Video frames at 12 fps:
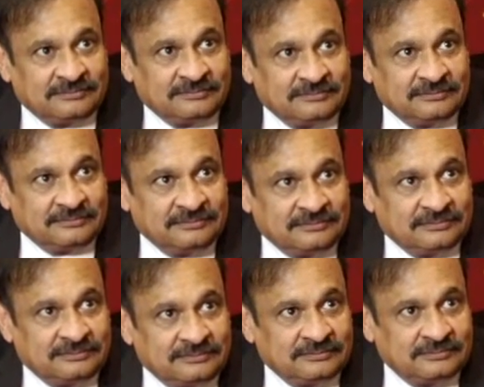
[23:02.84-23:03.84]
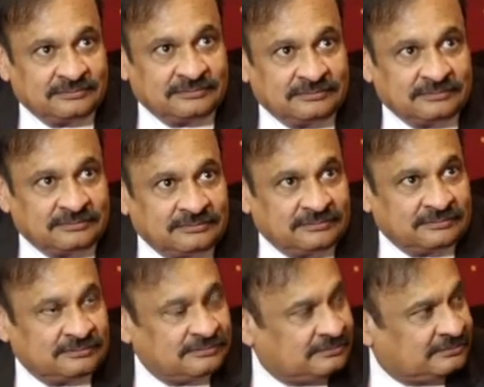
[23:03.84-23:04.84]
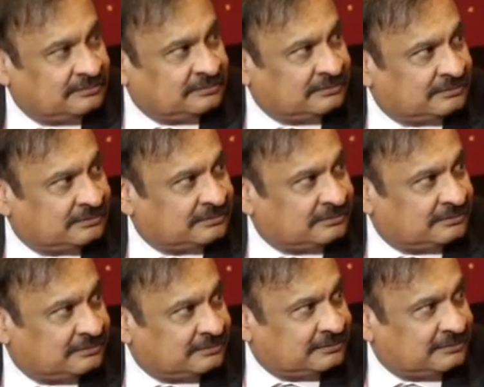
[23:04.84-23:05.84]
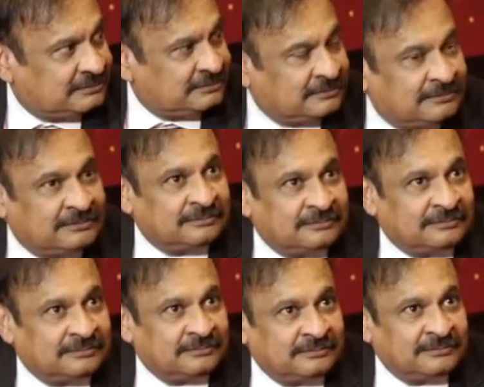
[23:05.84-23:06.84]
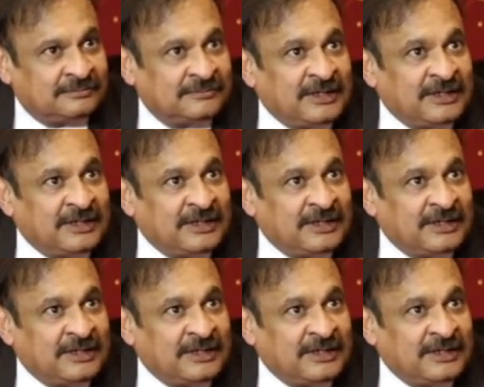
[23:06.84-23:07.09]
The person shown says nothing.